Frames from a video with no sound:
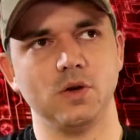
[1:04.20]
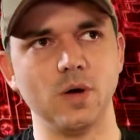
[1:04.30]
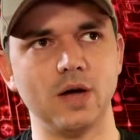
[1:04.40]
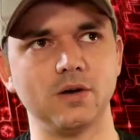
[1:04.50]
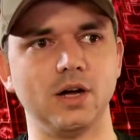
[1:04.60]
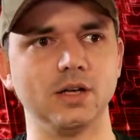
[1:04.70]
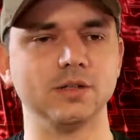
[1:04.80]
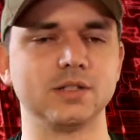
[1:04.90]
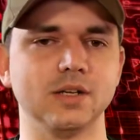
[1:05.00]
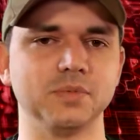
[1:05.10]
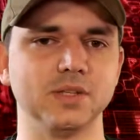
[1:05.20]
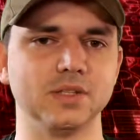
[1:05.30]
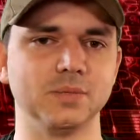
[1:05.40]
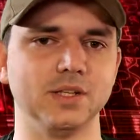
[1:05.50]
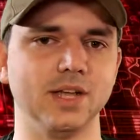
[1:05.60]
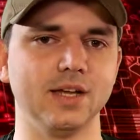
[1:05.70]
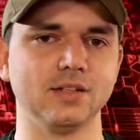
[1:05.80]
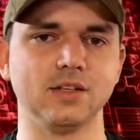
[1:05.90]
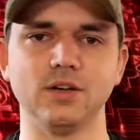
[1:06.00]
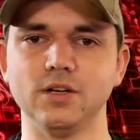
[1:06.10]
out on something like
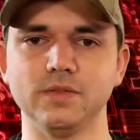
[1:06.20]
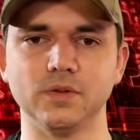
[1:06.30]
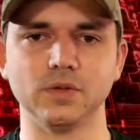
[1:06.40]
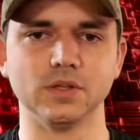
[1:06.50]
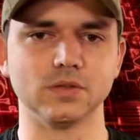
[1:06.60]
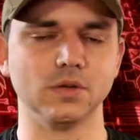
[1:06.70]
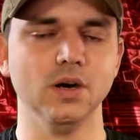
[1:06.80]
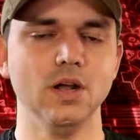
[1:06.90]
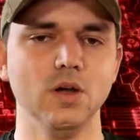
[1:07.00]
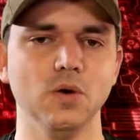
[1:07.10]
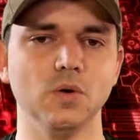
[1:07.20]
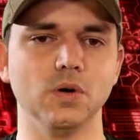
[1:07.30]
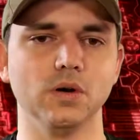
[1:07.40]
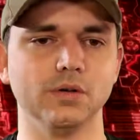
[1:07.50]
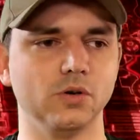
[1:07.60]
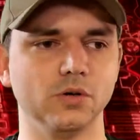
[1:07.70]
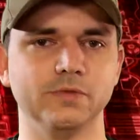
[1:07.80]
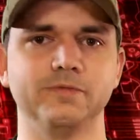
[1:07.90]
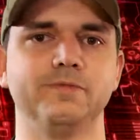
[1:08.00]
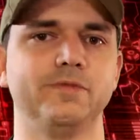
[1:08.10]
security focus or
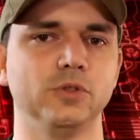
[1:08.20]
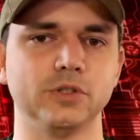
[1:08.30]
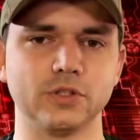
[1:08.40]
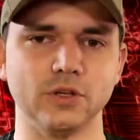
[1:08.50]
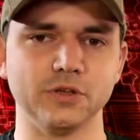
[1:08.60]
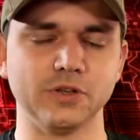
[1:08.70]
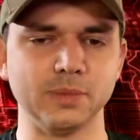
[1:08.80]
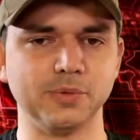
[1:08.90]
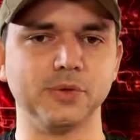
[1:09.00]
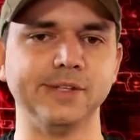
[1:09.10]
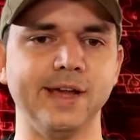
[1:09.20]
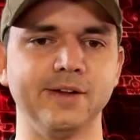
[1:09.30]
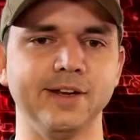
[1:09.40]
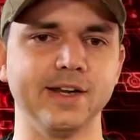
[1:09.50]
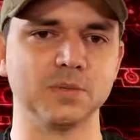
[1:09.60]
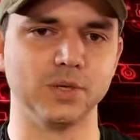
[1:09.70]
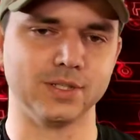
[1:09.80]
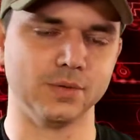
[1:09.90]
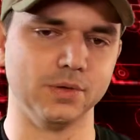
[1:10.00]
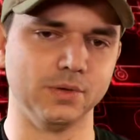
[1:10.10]
full disclosure and pull down an exploit
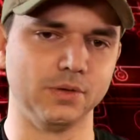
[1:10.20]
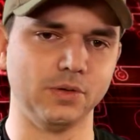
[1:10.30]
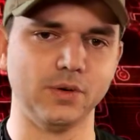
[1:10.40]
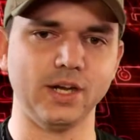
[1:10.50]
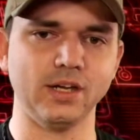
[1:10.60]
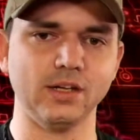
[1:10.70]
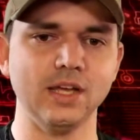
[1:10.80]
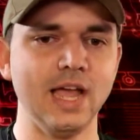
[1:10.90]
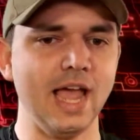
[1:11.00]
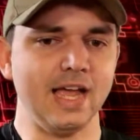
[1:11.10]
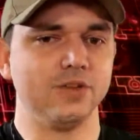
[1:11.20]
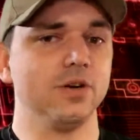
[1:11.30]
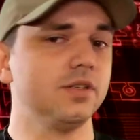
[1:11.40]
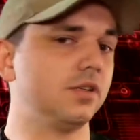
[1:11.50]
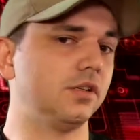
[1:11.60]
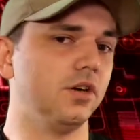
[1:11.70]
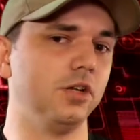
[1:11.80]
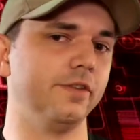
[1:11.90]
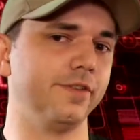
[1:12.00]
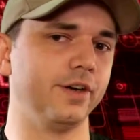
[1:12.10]
someone created and trust that
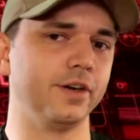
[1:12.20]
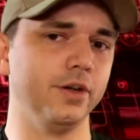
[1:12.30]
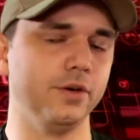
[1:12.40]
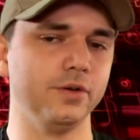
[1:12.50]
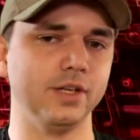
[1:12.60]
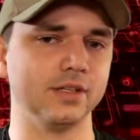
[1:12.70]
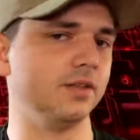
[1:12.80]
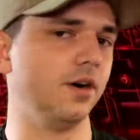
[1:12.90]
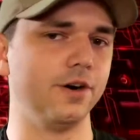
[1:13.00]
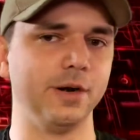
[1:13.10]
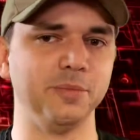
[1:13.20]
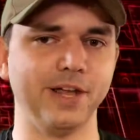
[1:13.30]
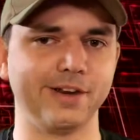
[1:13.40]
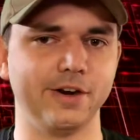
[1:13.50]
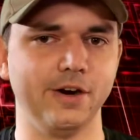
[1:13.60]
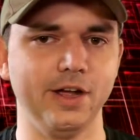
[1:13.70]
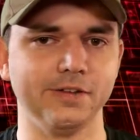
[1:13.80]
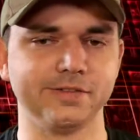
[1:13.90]
all of their code doesn't rm-rf.